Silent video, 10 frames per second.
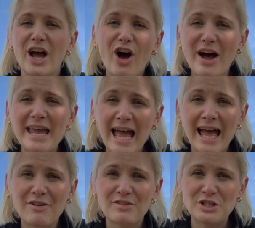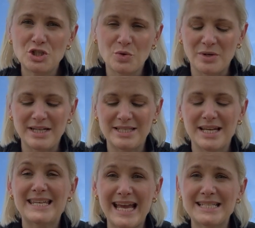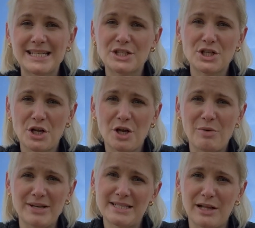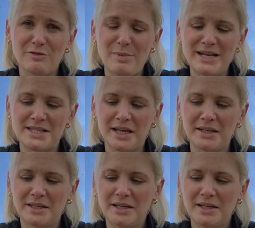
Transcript: I have enjoyed getting to know myself better,